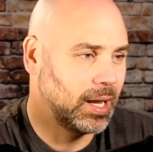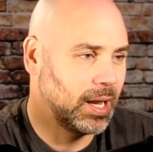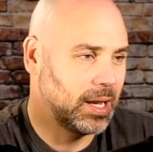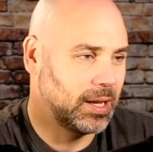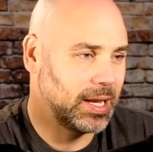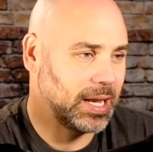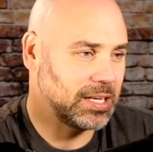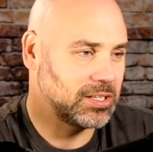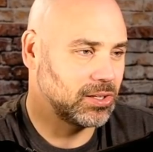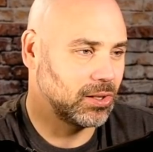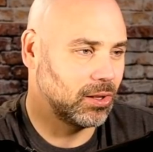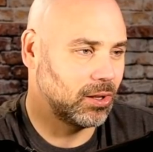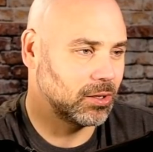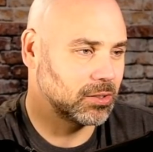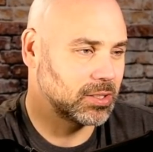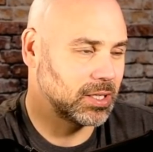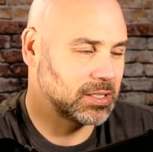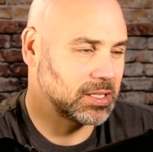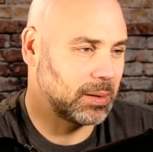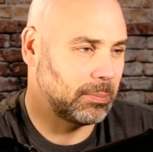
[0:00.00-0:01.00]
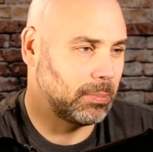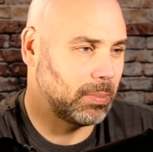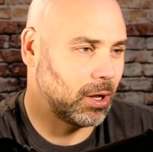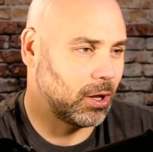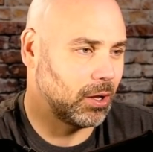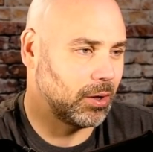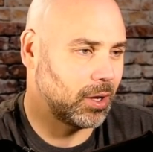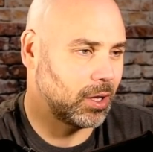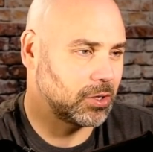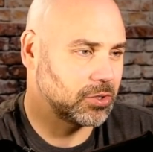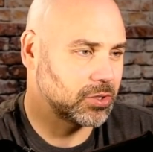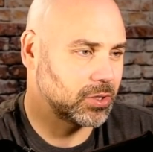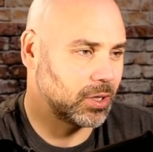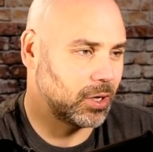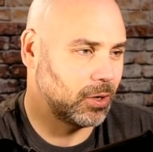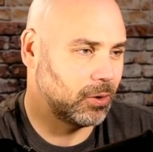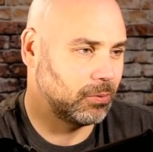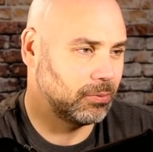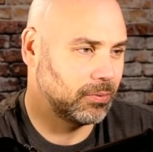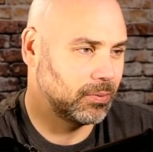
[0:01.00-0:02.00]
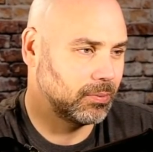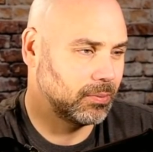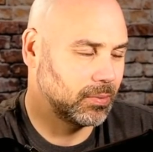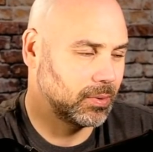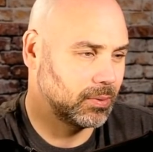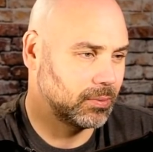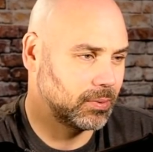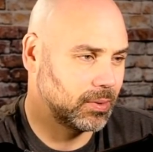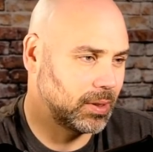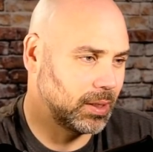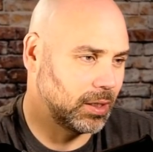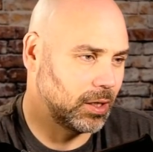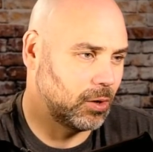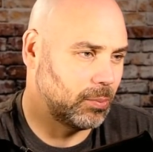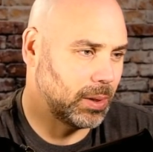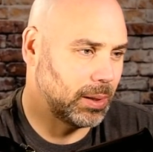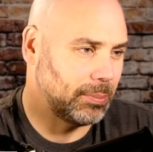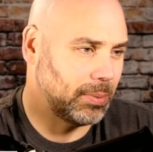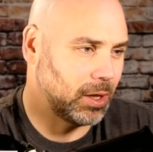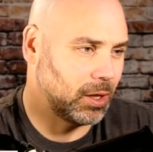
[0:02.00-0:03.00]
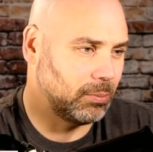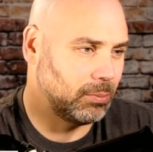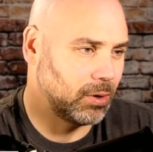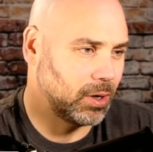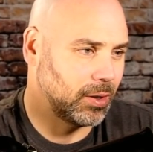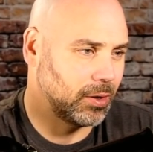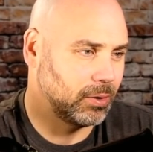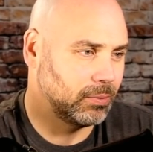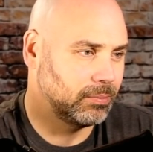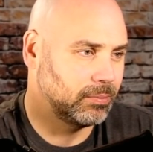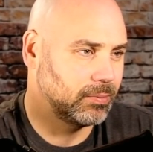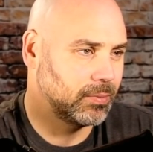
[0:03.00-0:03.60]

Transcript: Yancey Long says, I'm bald also. Hello, my bald brother.